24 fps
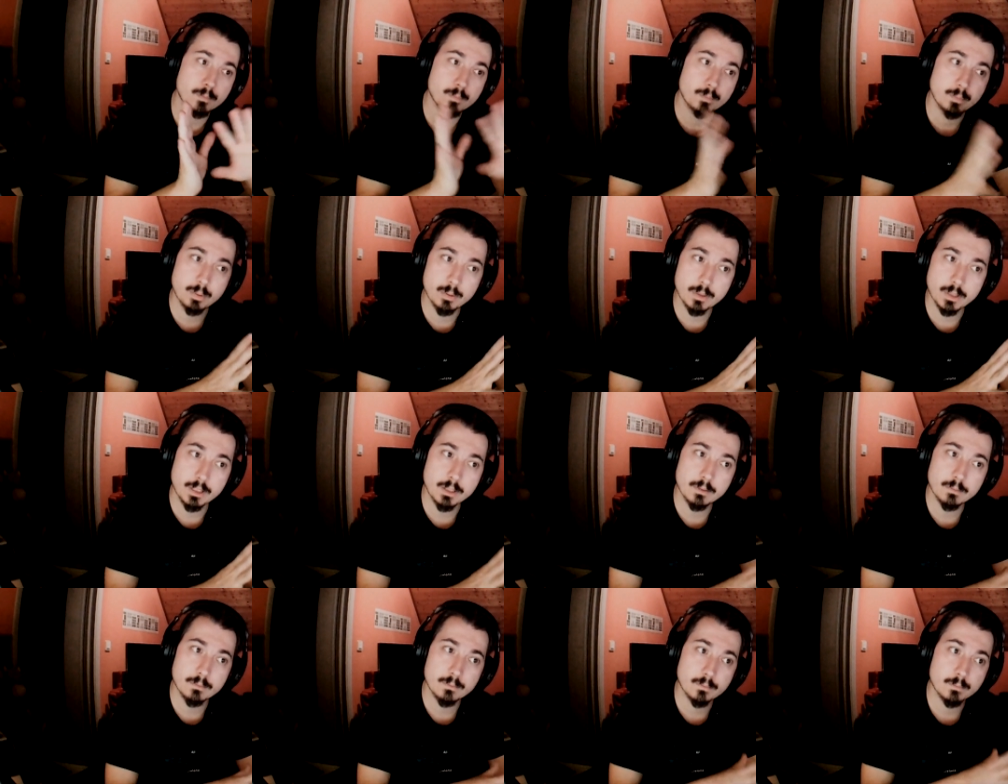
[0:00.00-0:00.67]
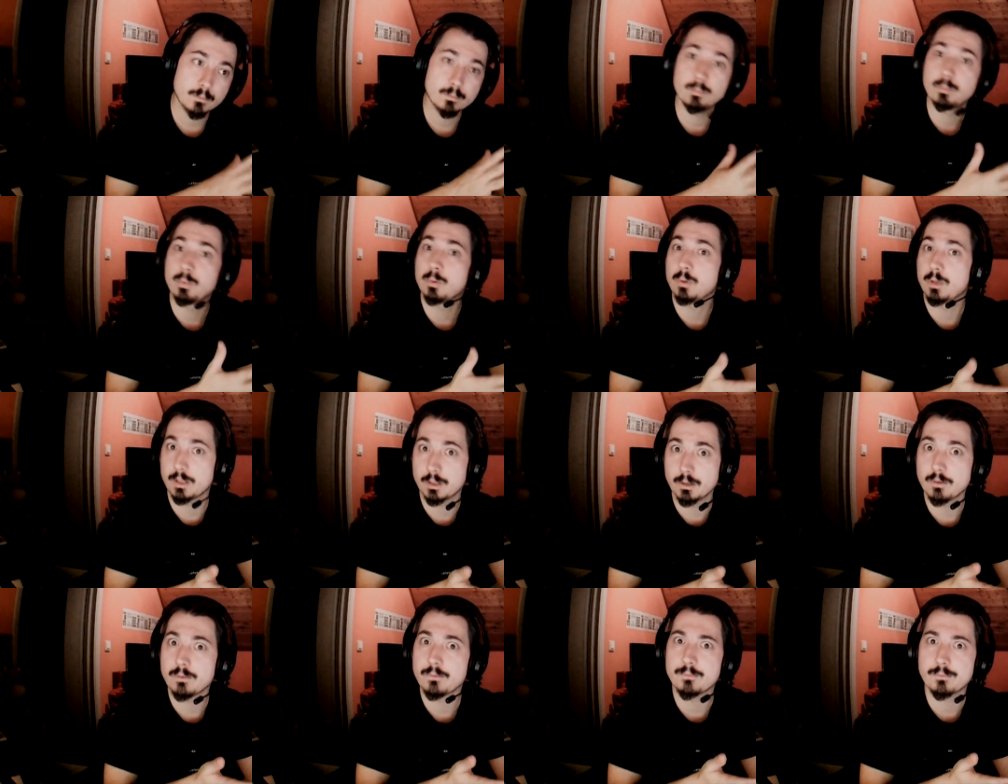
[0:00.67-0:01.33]
put it
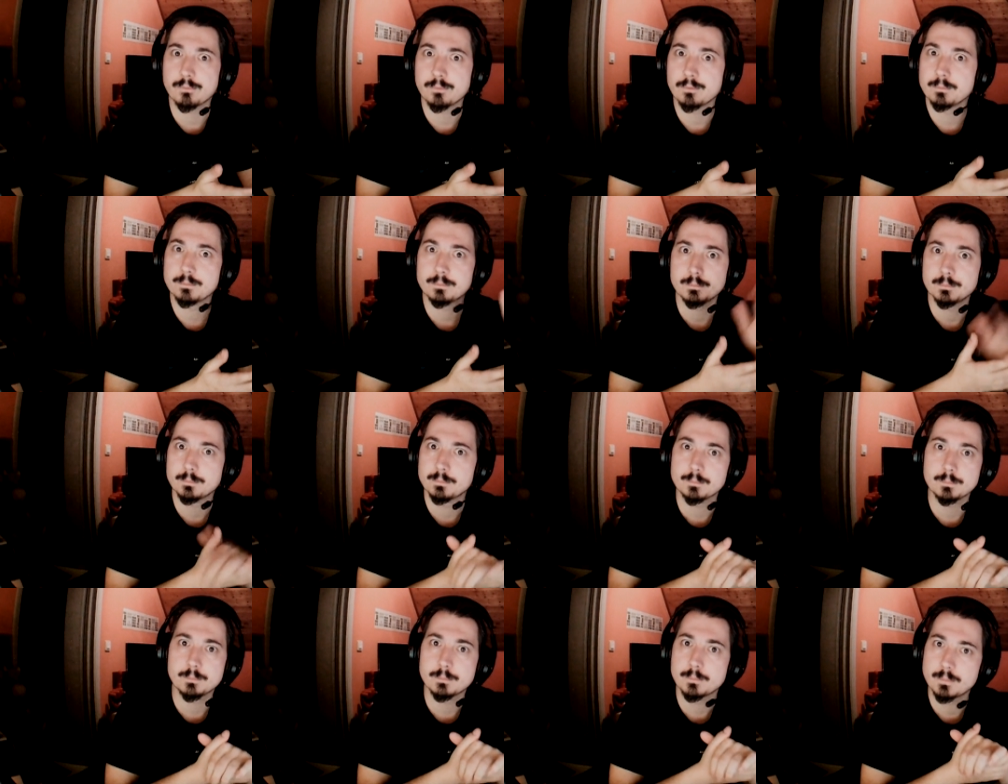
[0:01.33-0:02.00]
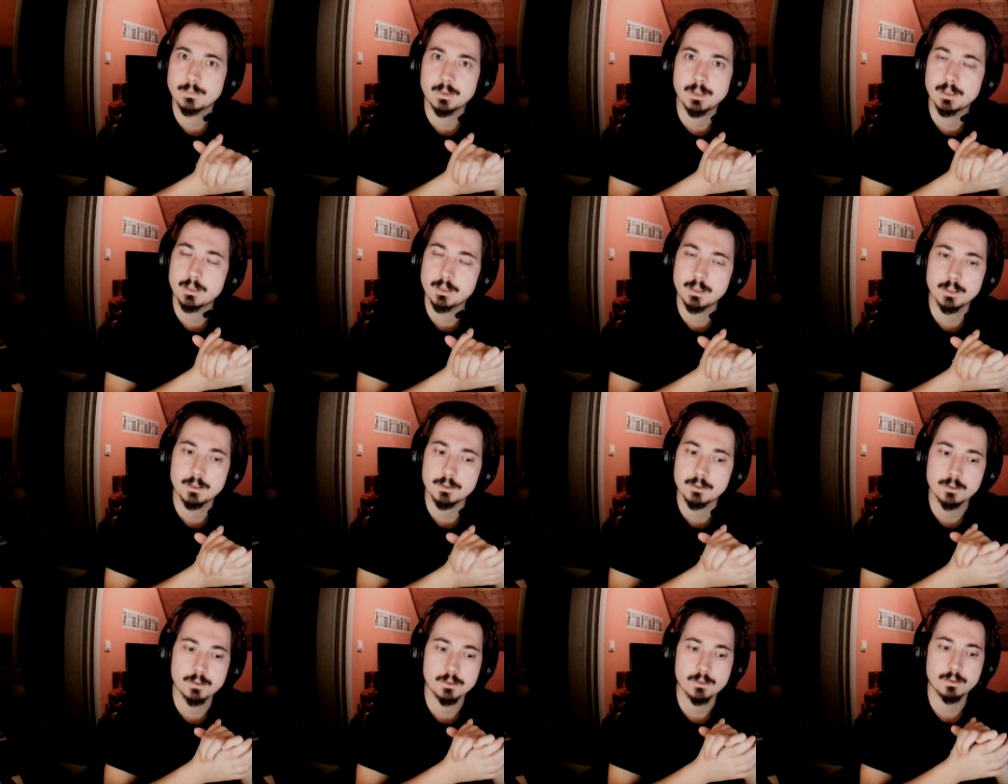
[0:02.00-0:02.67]
off and
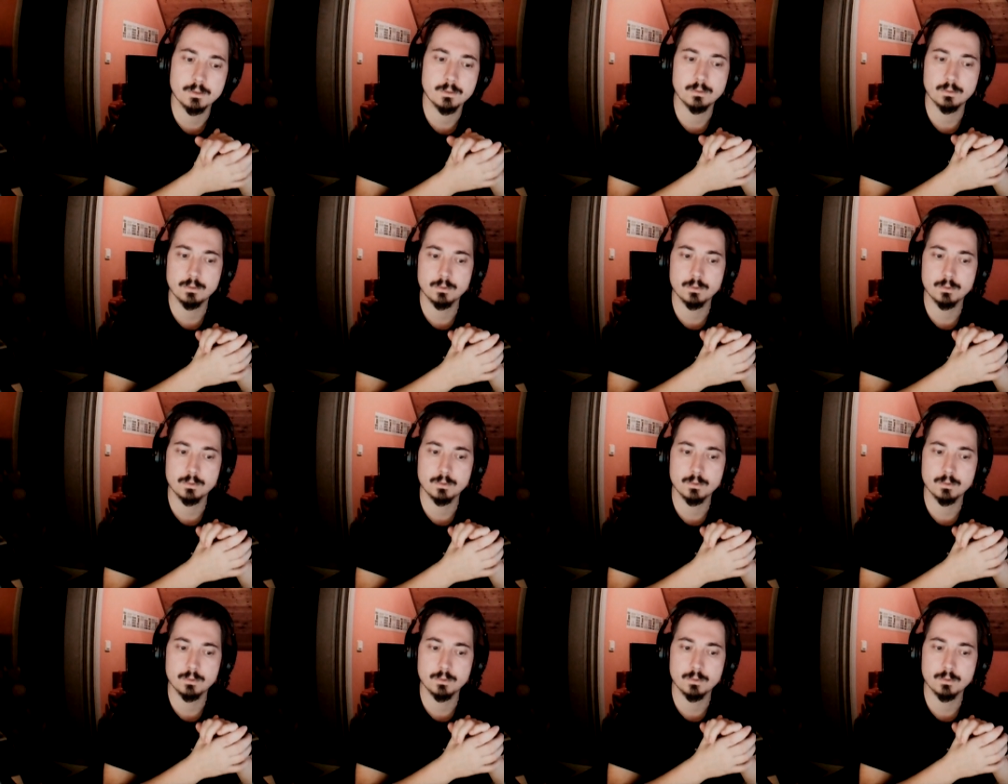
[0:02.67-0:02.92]
then just